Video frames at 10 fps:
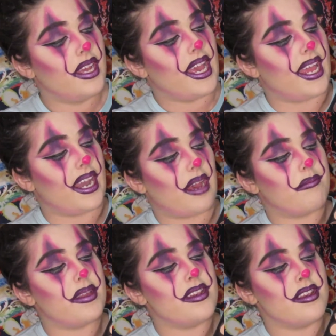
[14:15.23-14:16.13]
and I've
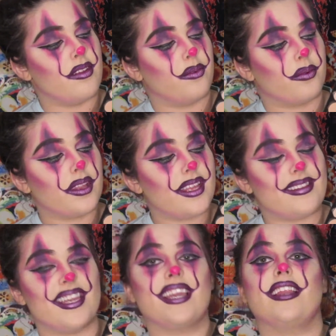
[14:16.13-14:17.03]
been really
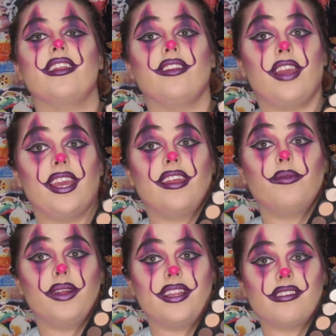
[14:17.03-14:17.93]
digging in
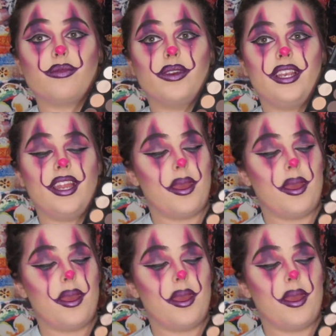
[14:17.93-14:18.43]
with this one,